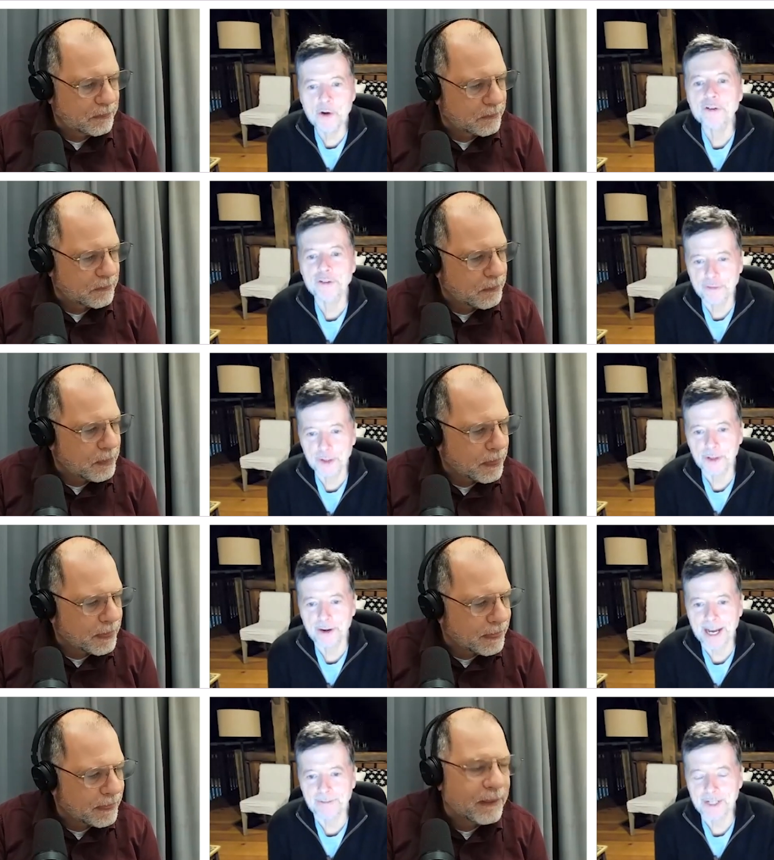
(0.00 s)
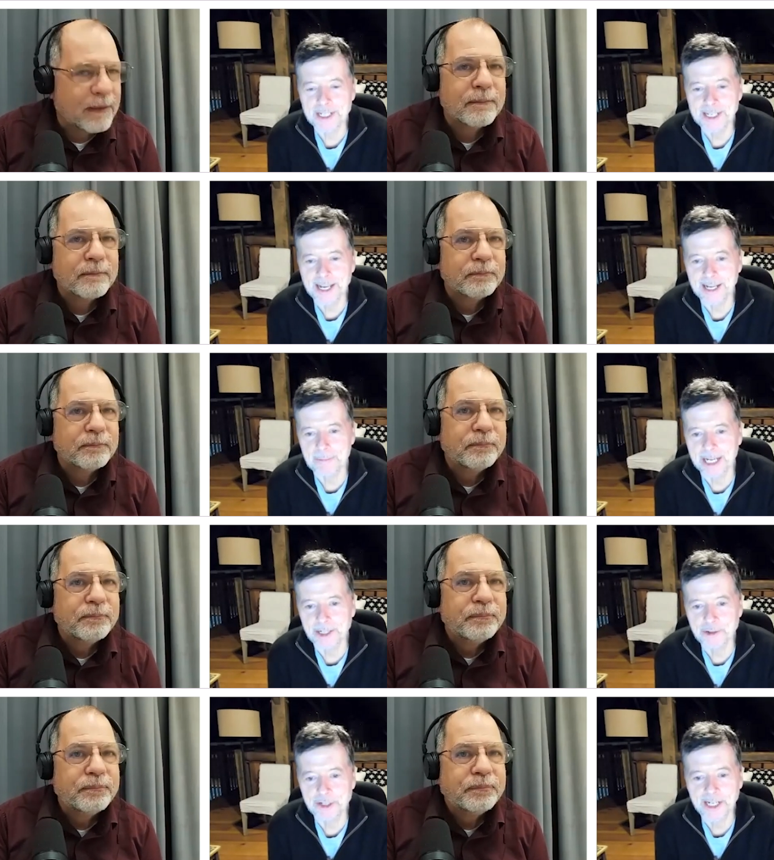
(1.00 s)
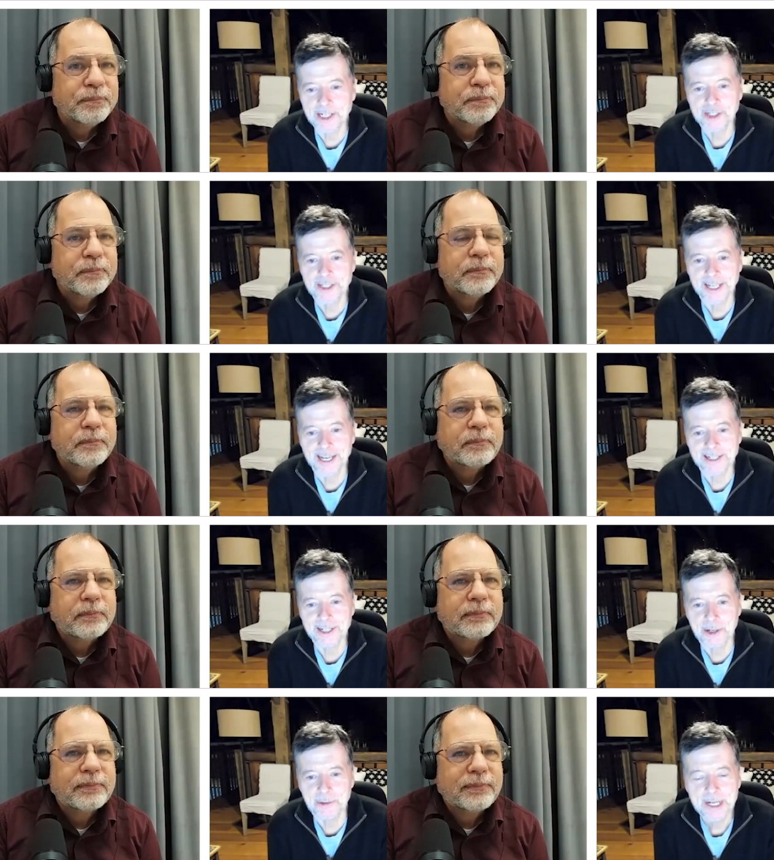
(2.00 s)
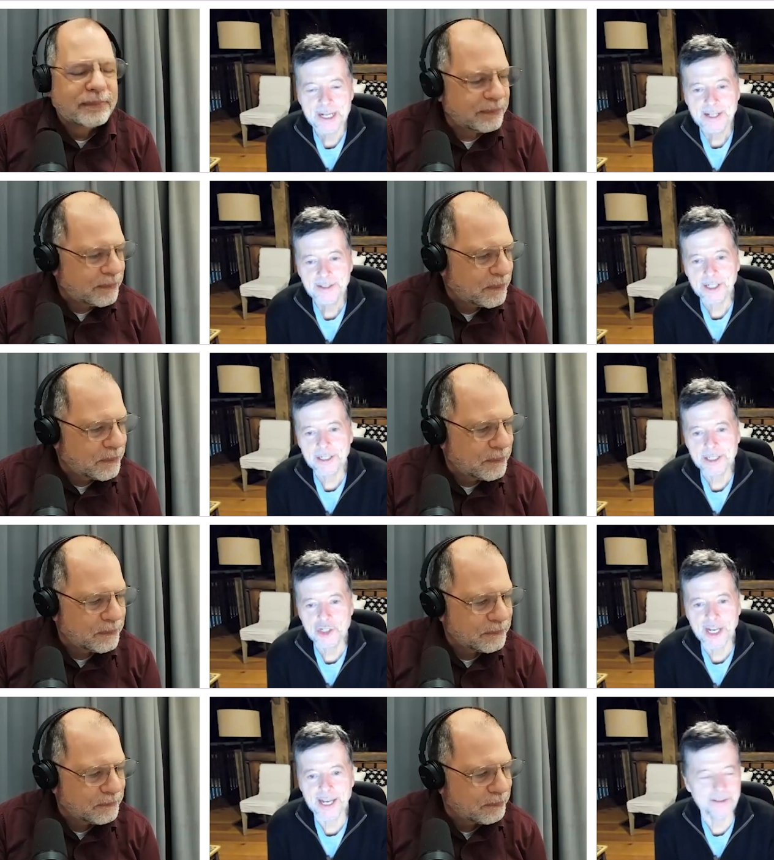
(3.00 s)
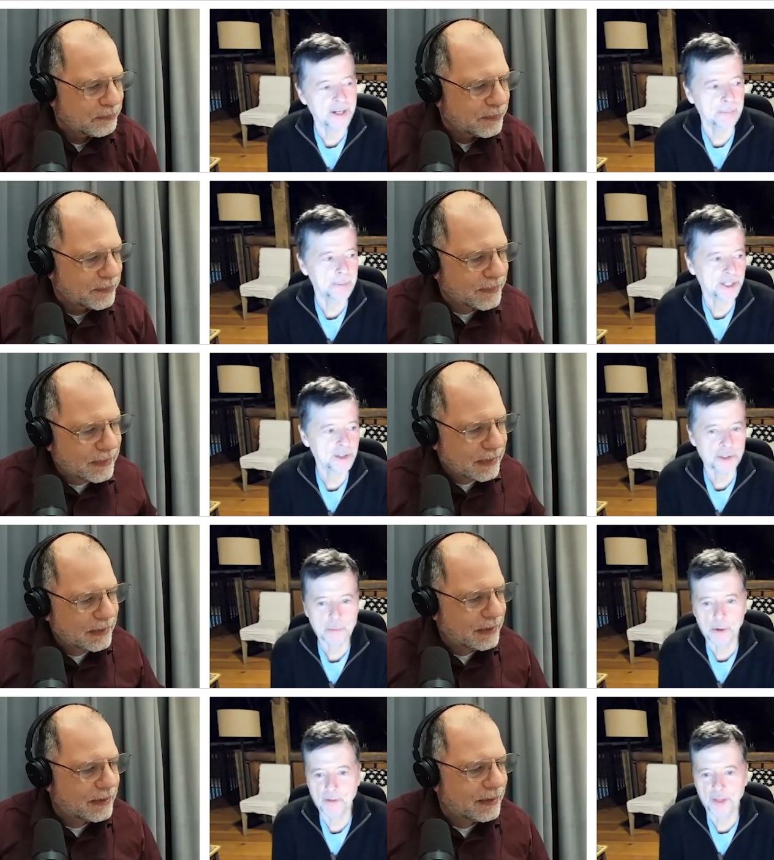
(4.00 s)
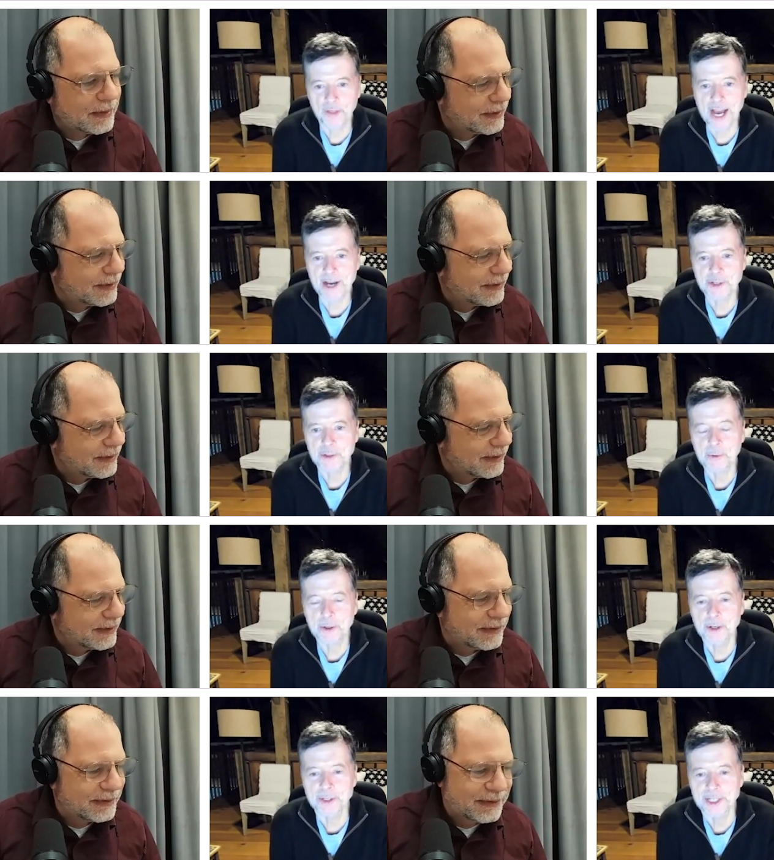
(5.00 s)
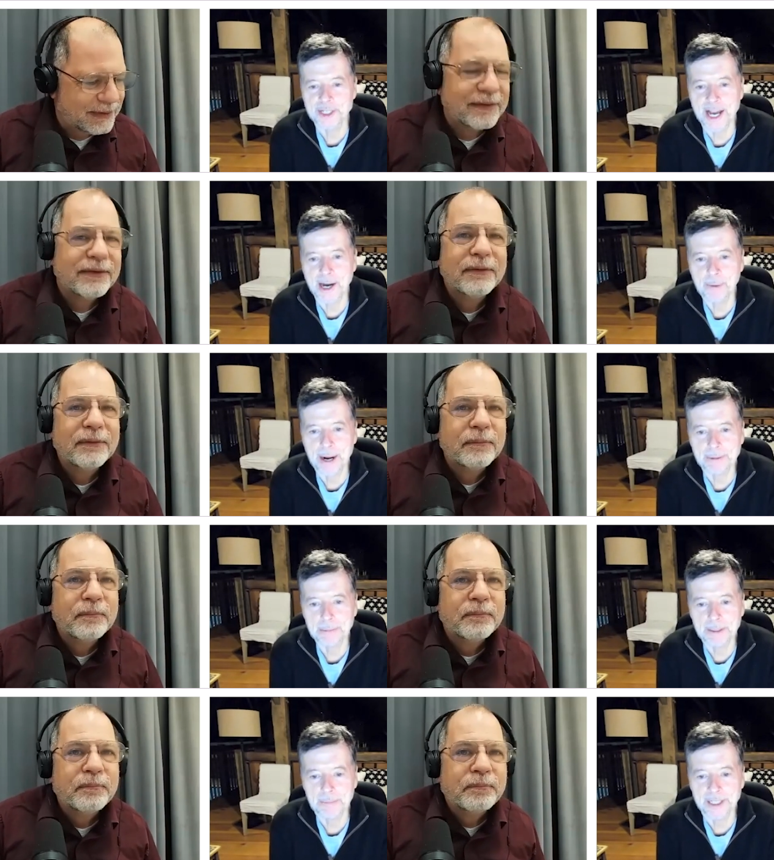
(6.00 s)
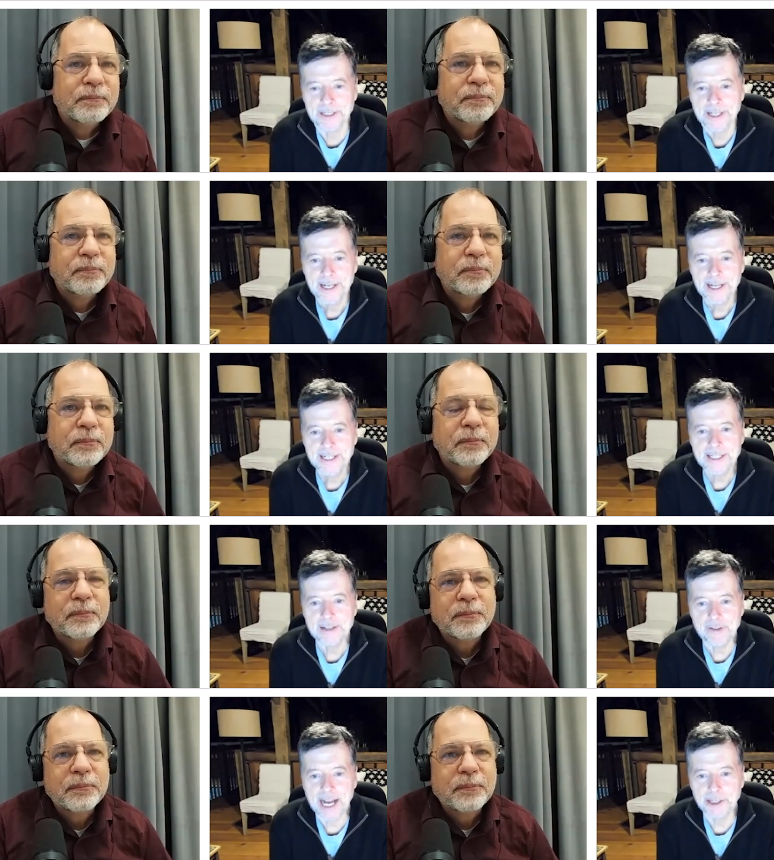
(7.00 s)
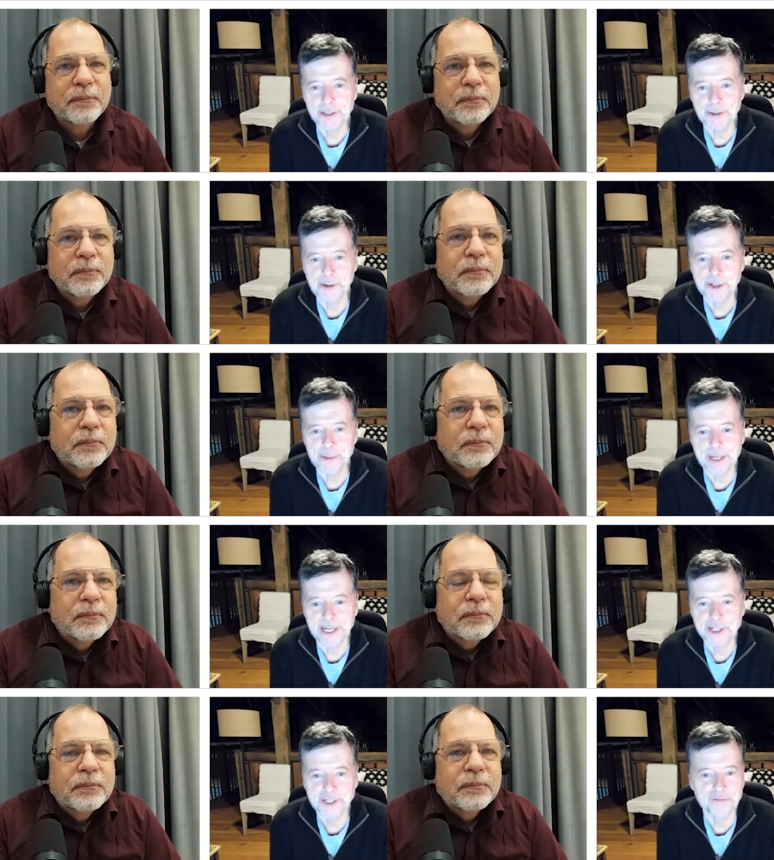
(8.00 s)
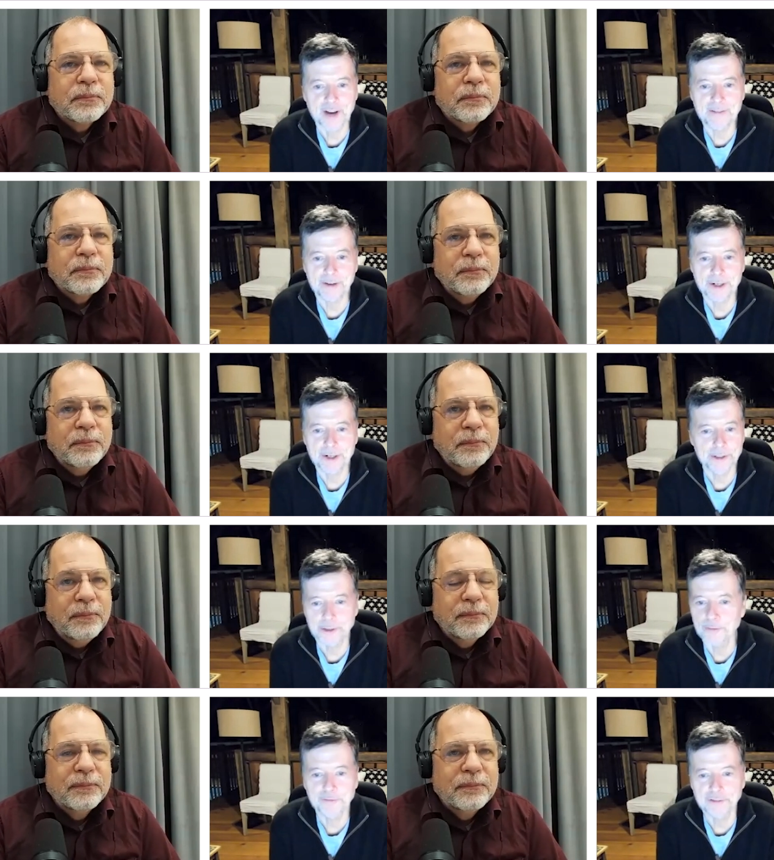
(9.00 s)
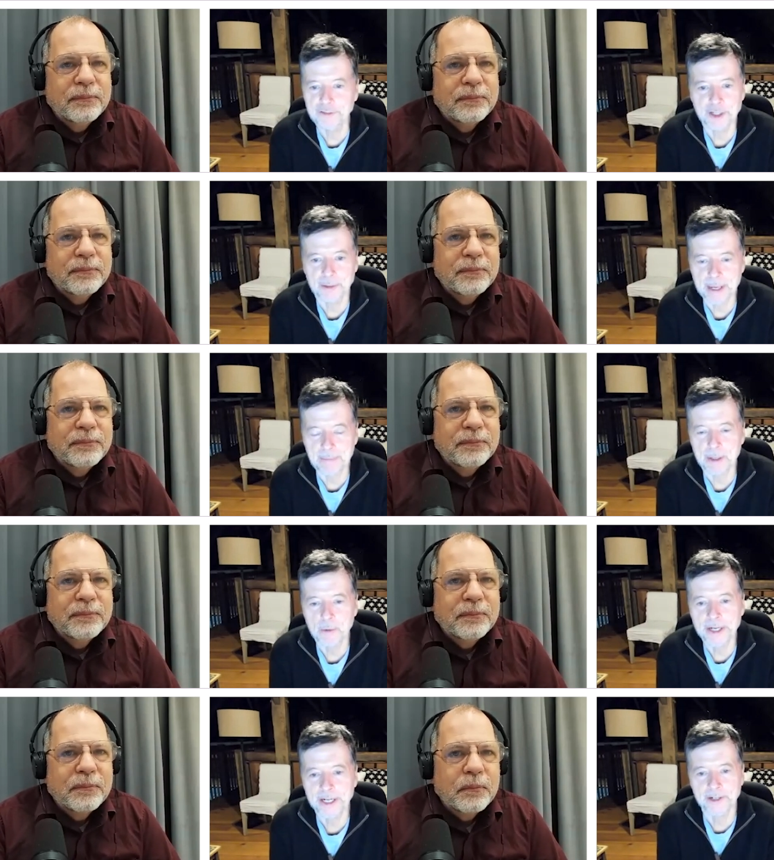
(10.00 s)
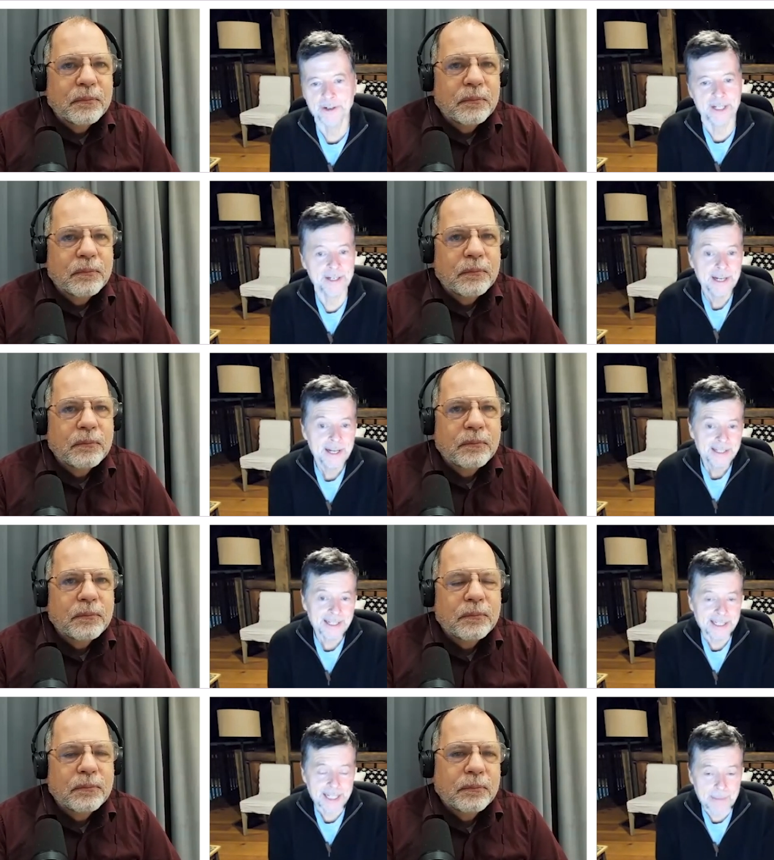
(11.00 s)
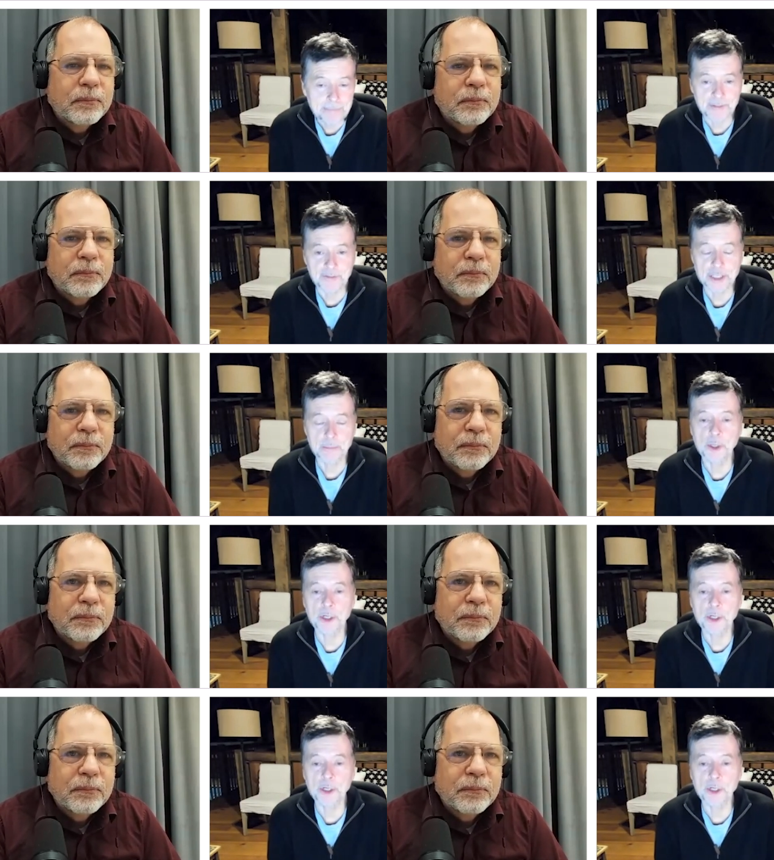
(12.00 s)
Speaker 1: over-photographed. I say in my introduction that, the cliche that a picture is worth 1,000 words has now probably been devalued or diminished to 500 or 250 or maybe 100. And the attempt of this